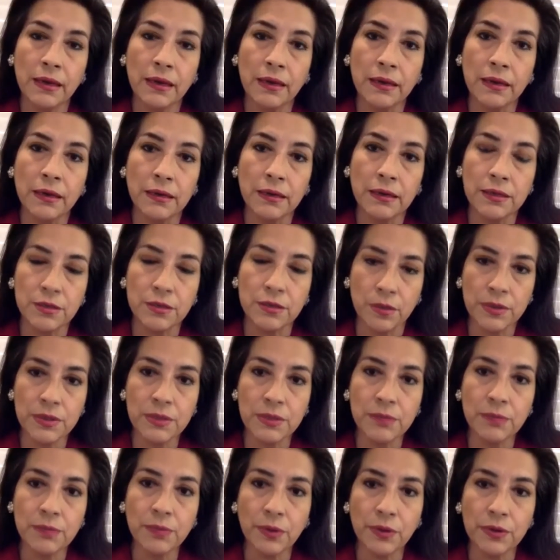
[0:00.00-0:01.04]
it's always
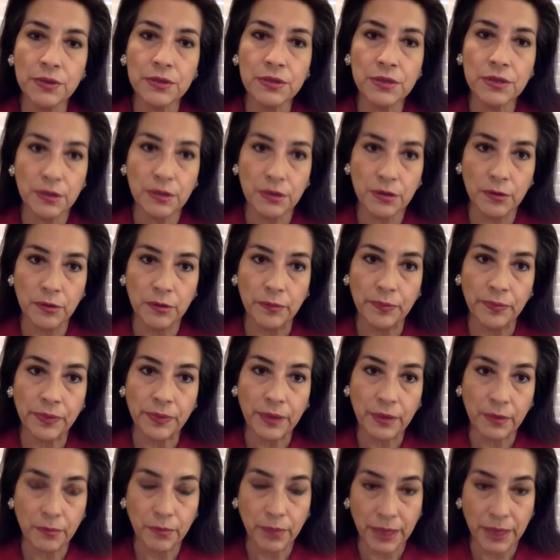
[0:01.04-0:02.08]
important to know
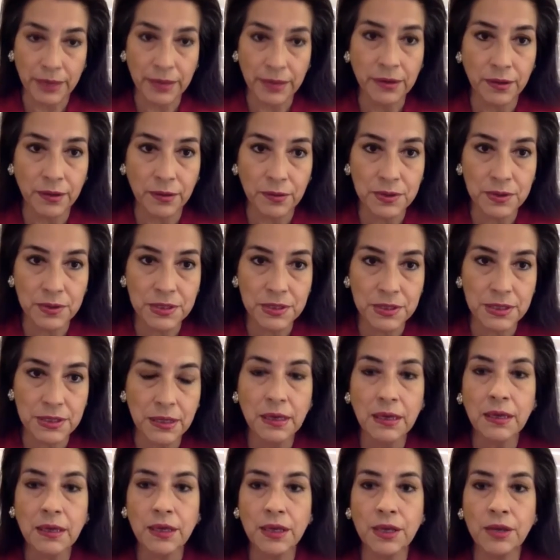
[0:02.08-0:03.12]
by the host,
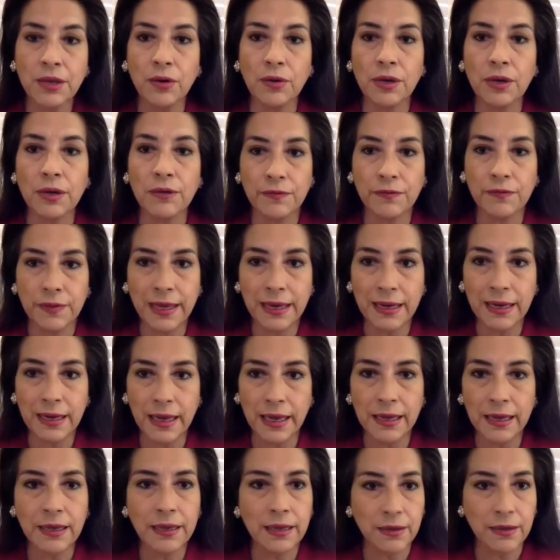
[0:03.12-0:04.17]
you know, if they
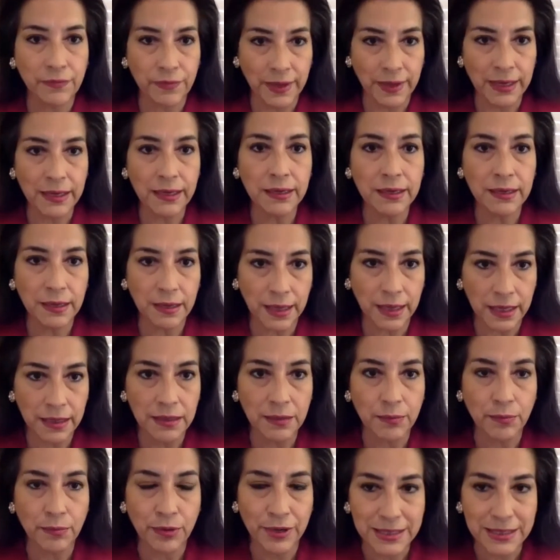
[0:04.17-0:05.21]
lay
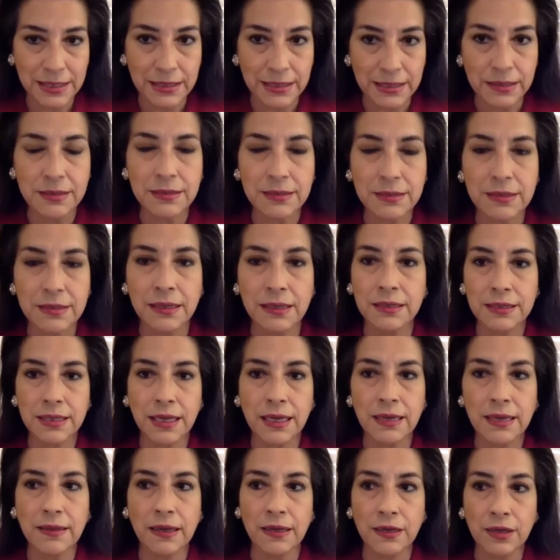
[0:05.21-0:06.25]
the precedence and
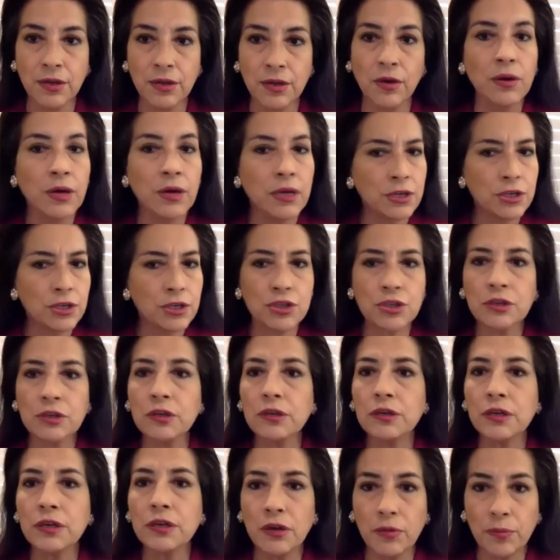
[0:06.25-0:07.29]
say that, you know, sure,
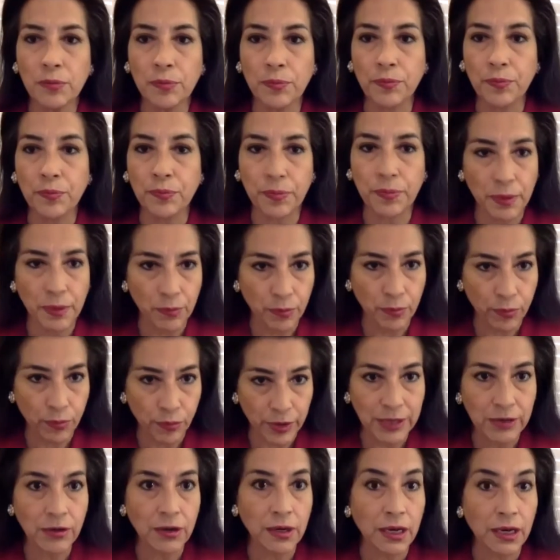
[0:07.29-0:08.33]
you know, bring
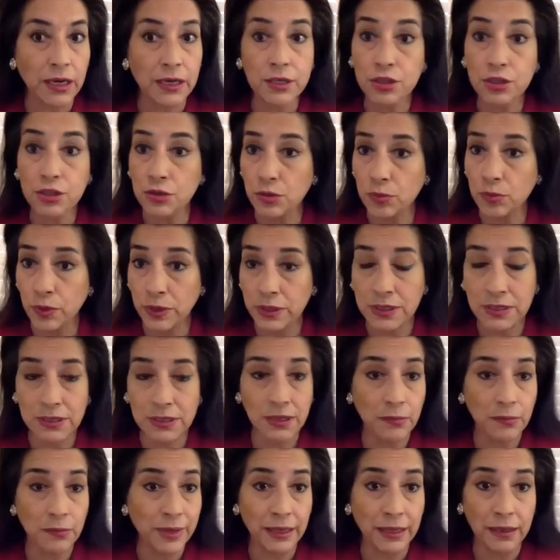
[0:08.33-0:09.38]
your lunch, which is
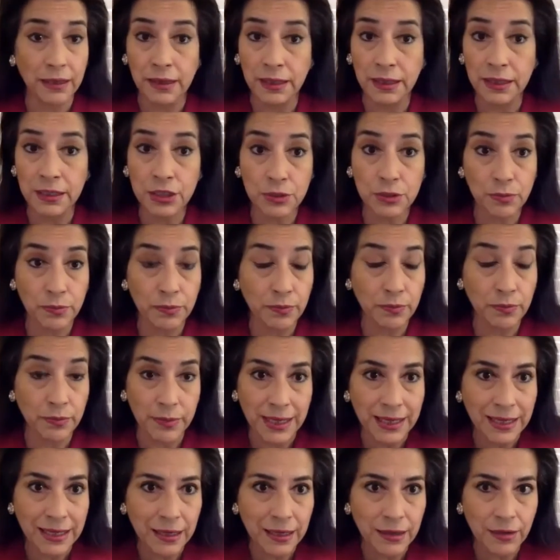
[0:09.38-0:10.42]
going to be a lunch
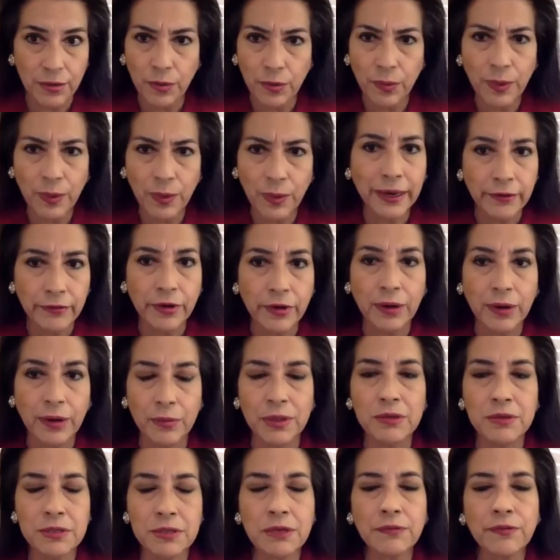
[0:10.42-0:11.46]
meeting or whatever. I mean,
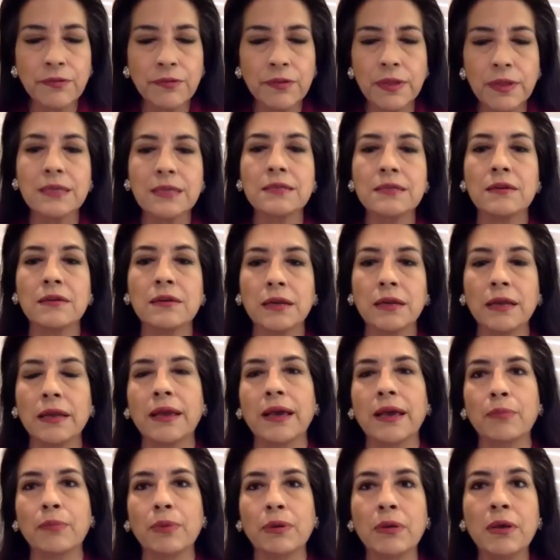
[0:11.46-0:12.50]
there's different things that are going to
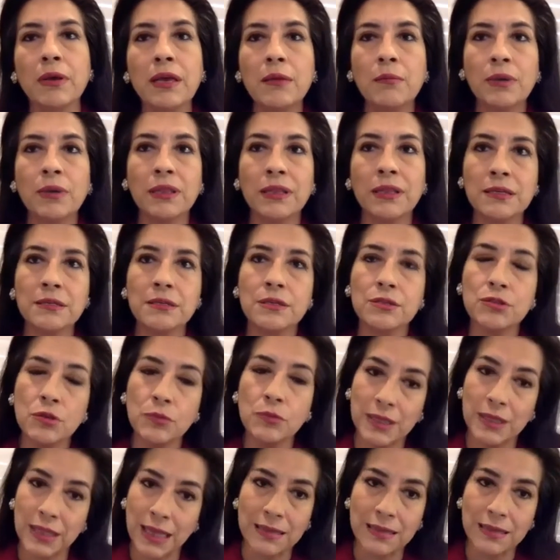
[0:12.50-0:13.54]
happen, but let's assume
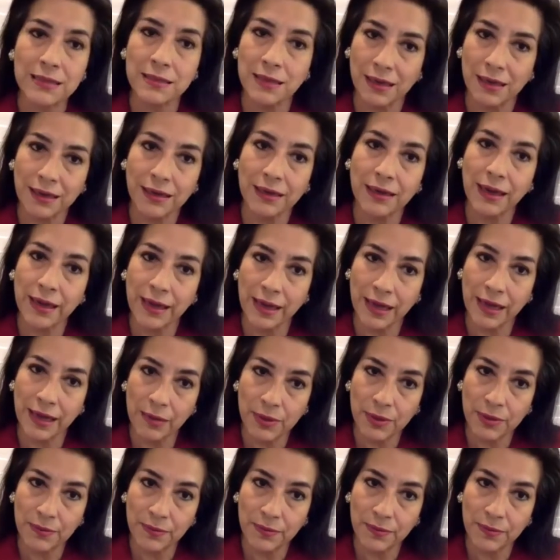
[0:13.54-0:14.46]
that that's not going to happen.